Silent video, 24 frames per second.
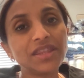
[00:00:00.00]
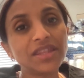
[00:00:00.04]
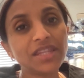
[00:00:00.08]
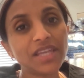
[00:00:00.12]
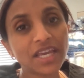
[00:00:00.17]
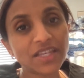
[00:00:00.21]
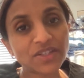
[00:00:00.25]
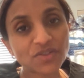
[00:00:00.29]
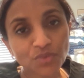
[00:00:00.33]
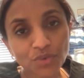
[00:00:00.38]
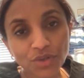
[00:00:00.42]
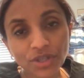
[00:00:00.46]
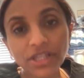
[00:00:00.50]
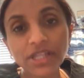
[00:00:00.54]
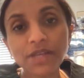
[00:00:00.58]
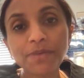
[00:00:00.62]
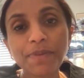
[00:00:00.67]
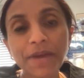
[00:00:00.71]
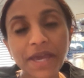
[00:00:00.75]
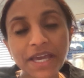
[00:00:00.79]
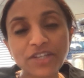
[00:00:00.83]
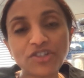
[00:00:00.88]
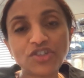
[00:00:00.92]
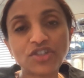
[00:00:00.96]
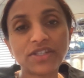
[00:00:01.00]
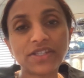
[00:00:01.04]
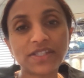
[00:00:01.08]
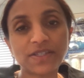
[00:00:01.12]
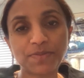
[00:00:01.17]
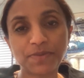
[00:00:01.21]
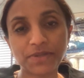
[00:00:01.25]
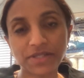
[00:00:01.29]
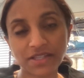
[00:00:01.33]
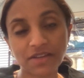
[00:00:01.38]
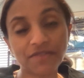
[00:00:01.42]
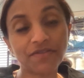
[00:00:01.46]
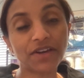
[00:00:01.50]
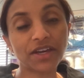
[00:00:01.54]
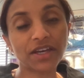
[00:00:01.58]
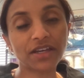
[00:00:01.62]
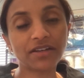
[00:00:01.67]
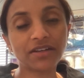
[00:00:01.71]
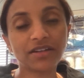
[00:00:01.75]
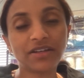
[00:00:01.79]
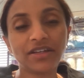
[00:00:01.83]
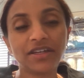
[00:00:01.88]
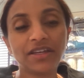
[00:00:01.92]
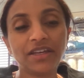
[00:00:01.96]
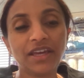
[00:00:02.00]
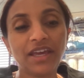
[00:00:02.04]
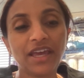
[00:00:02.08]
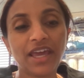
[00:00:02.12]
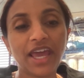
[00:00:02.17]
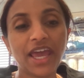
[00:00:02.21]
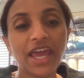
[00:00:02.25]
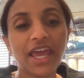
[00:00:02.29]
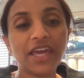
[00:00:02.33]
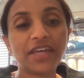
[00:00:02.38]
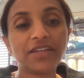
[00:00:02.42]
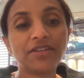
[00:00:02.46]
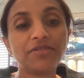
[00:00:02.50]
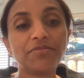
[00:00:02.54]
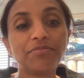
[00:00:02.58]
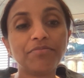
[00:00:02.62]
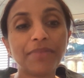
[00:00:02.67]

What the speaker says: It's really patient specific, and